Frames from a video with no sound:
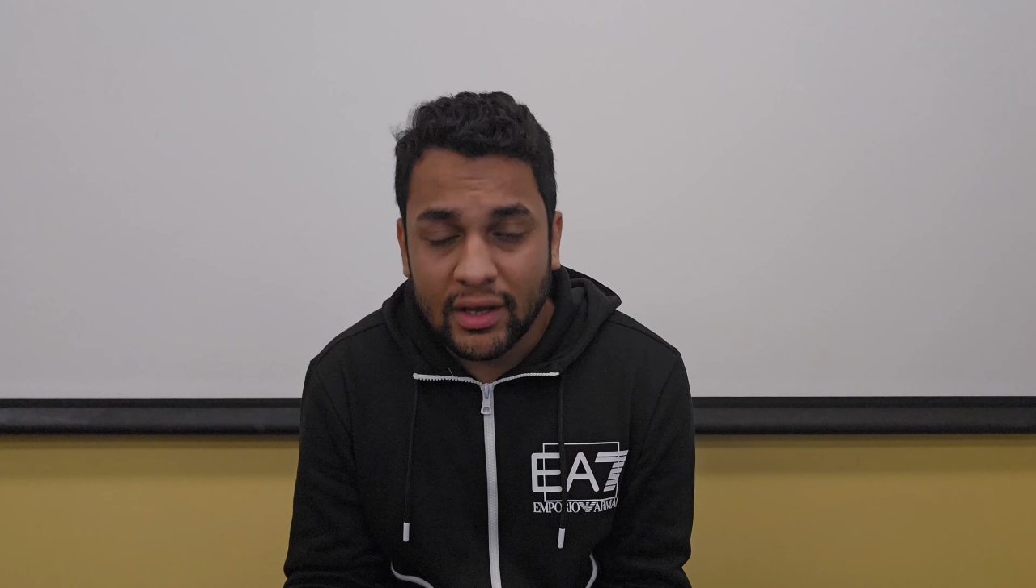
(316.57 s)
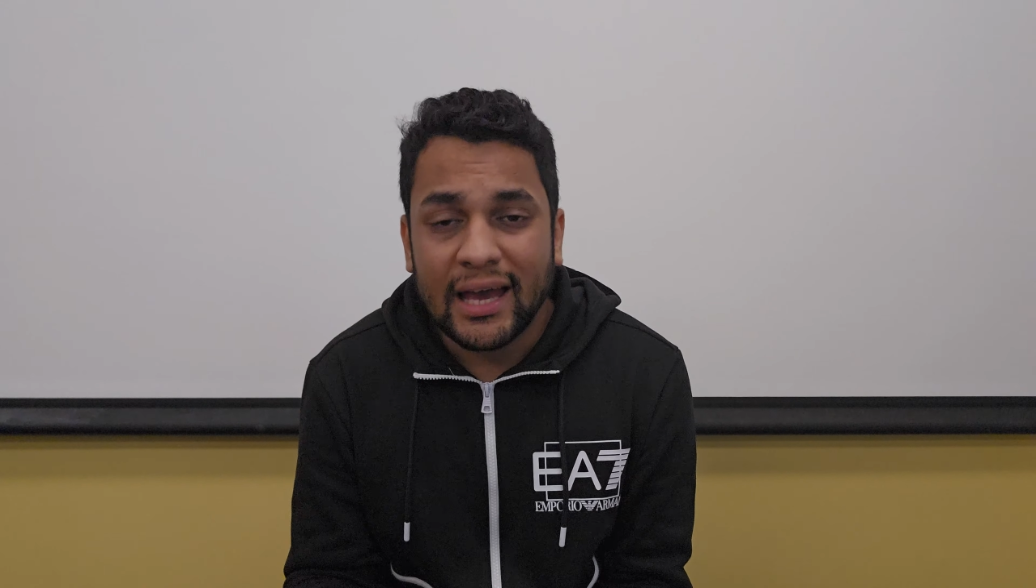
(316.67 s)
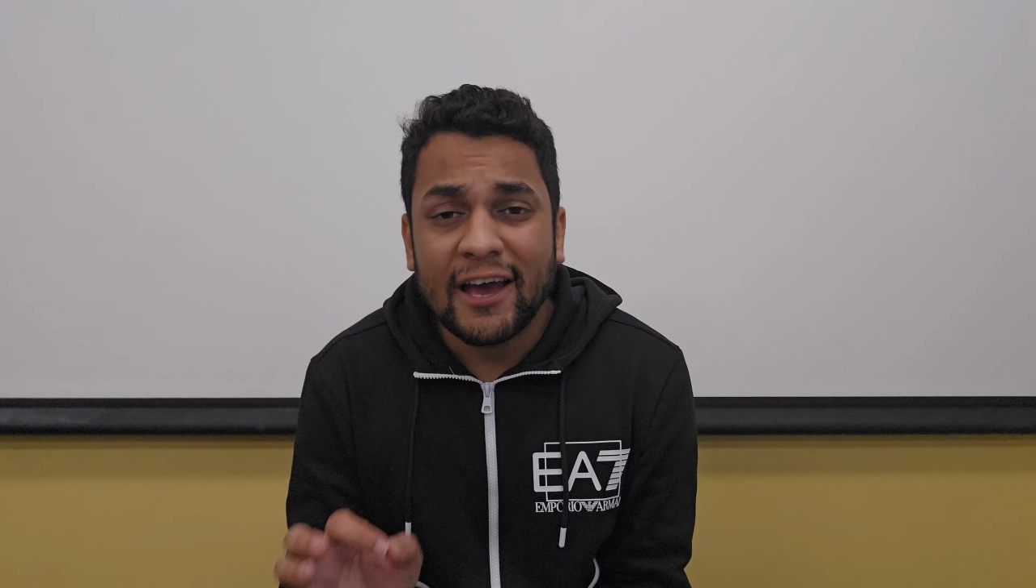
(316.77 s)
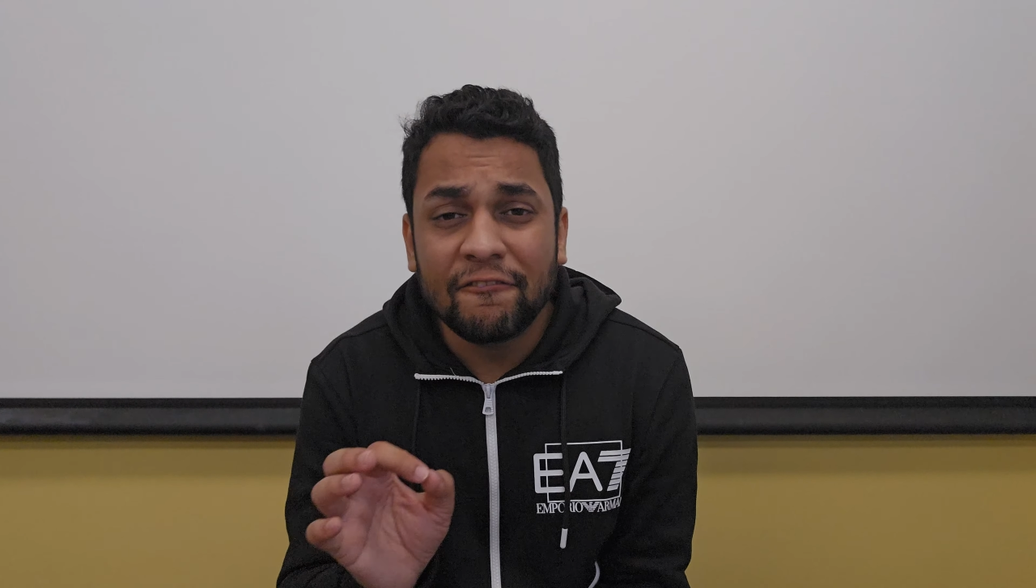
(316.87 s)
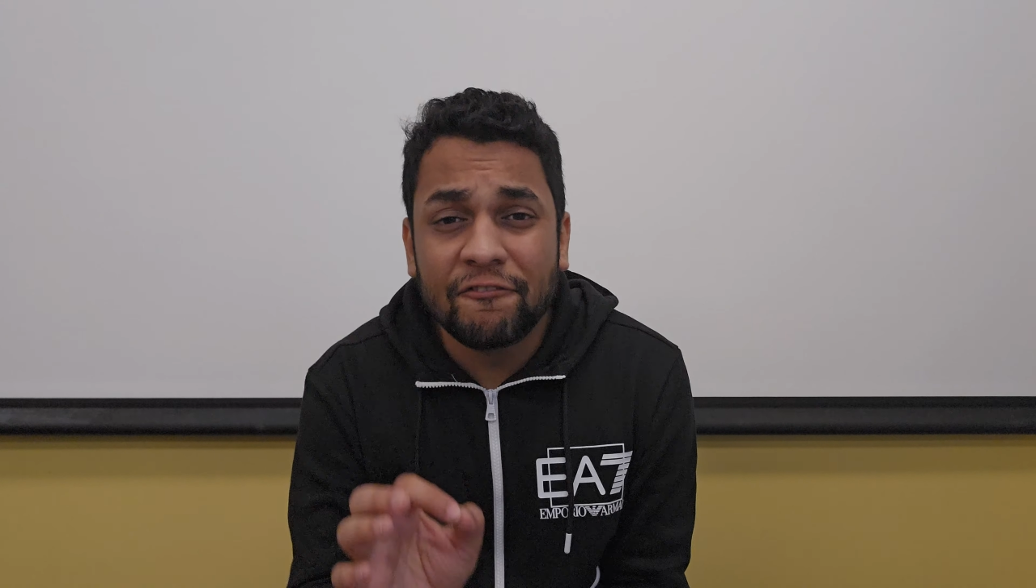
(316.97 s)

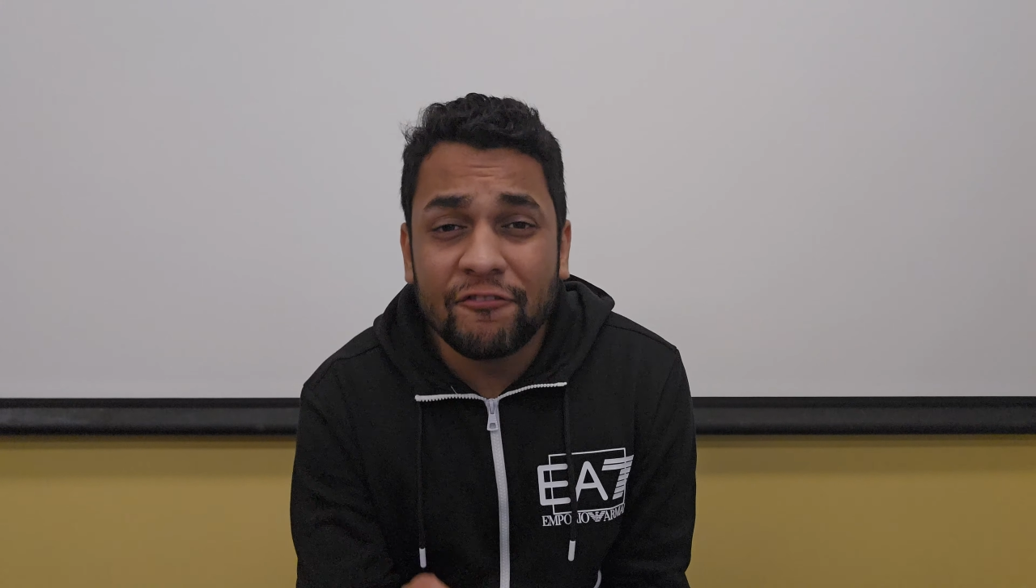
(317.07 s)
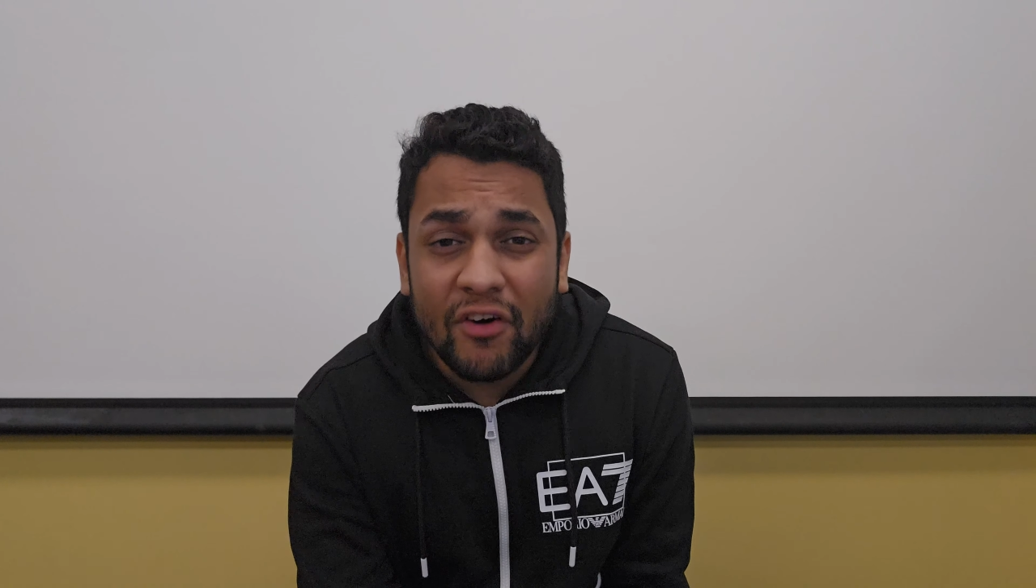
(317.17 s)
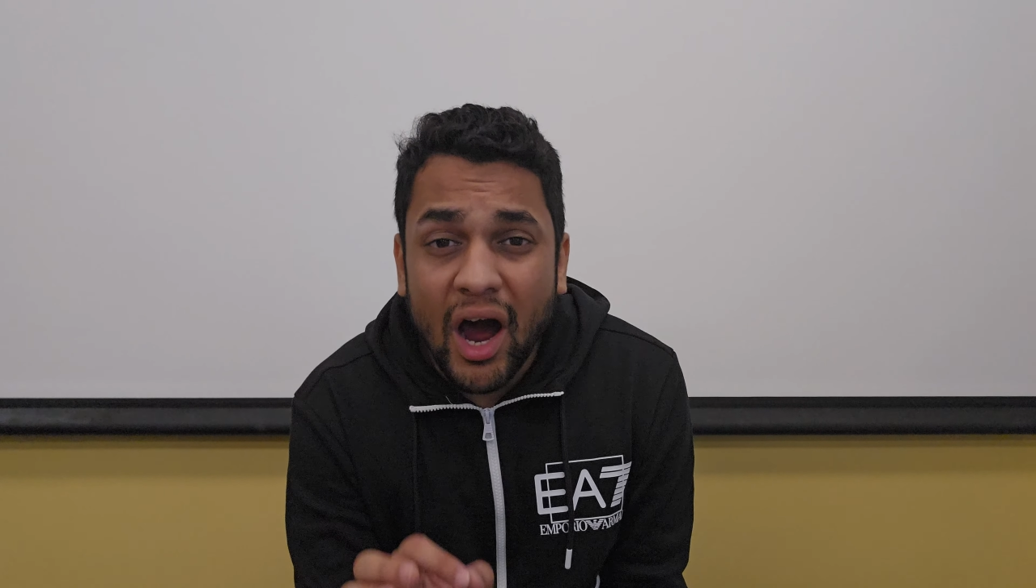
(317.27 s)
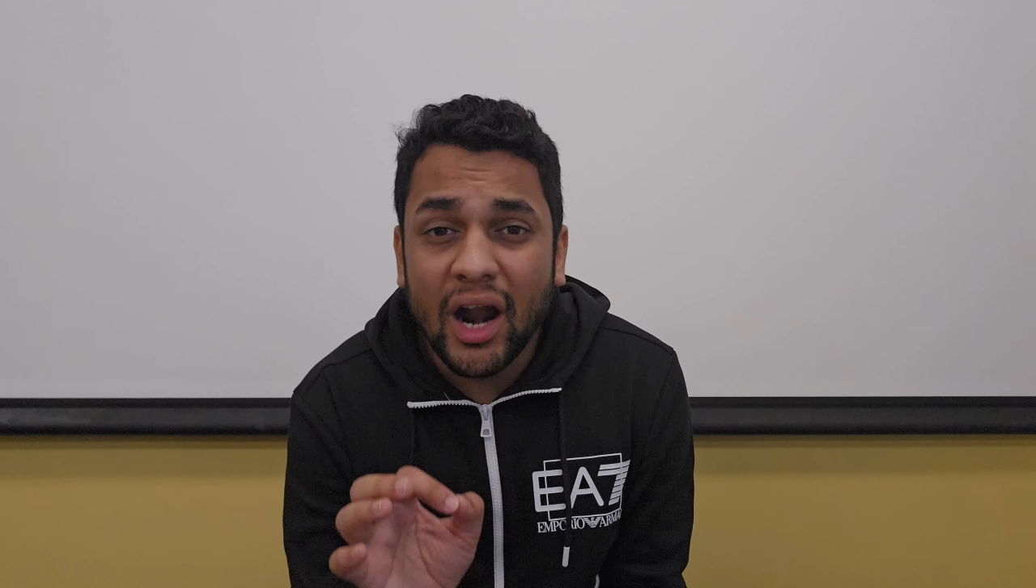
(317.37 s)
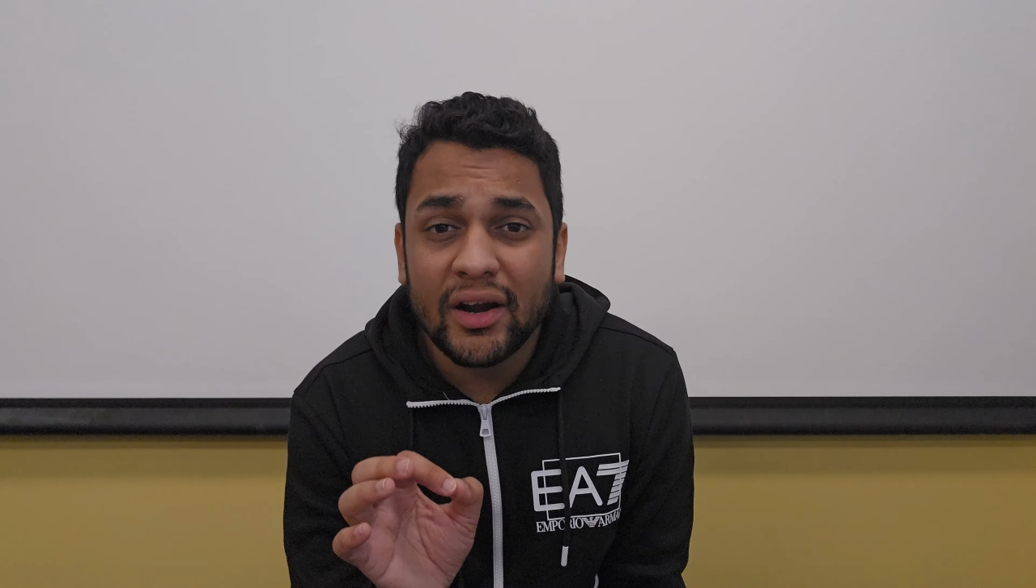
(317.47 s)
have far